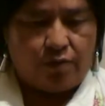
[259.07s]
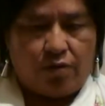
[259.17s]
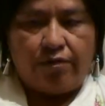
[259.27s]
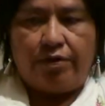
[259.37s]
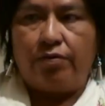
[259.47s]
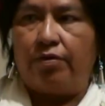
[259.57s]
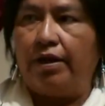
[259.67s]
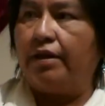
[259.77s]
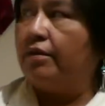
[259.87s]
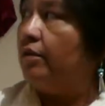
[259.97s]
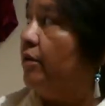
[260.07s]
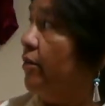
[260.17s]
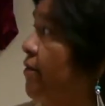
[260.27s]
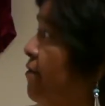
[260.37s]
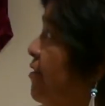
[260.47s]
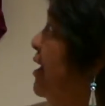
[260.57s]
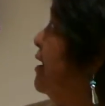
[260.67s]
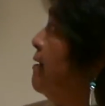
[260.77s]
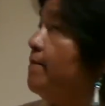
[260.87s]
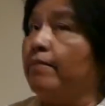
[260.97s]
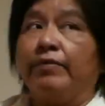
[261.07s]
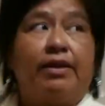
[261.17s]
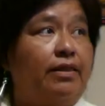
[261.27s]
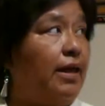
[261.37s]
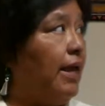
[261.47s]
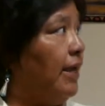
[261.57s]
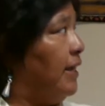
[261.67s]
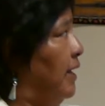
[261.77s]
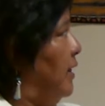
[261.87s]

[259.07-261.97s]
woven rug. They're thin like